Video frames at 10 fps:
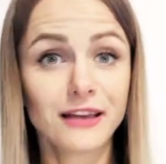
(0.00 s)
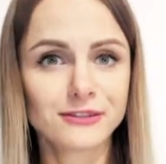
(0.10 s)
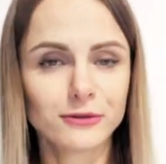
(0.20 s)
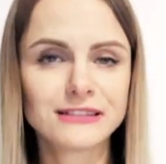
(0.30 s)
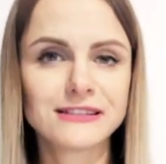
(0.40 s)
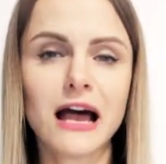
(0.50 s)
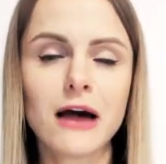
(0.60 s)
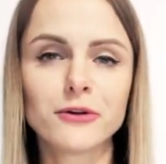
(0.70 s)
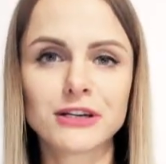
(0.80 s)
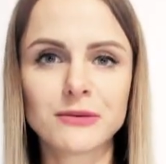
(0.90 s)
So this is
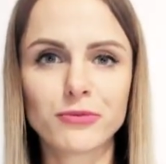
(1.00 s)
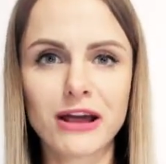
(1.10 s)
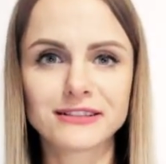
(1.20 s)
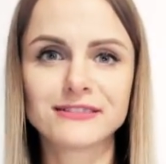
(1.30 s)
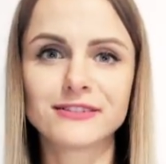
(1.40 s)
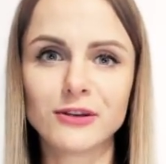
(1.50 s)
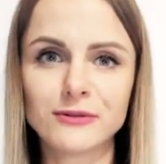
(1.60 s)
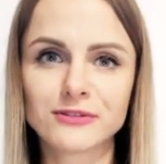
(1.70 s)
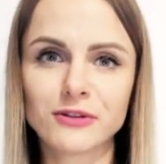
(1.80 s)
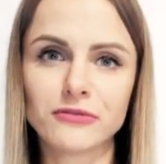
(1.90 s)
how you can practice the
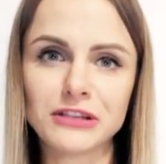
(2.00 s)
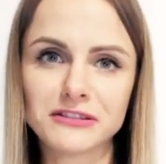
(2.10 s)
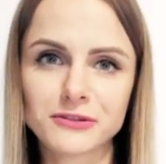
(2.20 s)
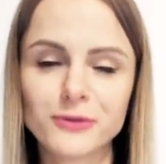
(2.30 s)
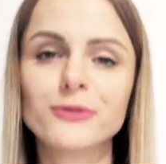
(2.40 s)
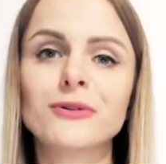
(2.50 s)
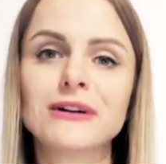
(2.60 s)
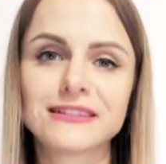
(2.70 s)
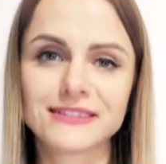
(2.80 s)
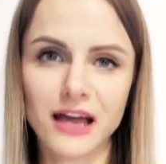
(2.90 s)
use of these 2
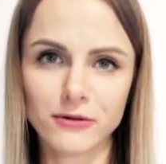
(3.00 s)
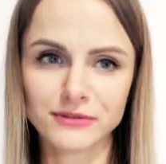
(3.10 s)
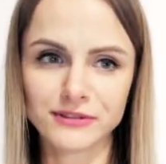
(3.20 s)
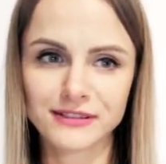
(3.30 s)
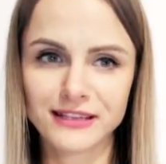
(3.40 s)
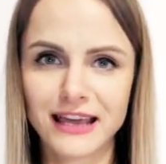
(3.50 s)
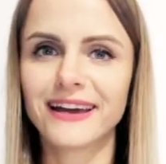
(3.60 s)
sounds.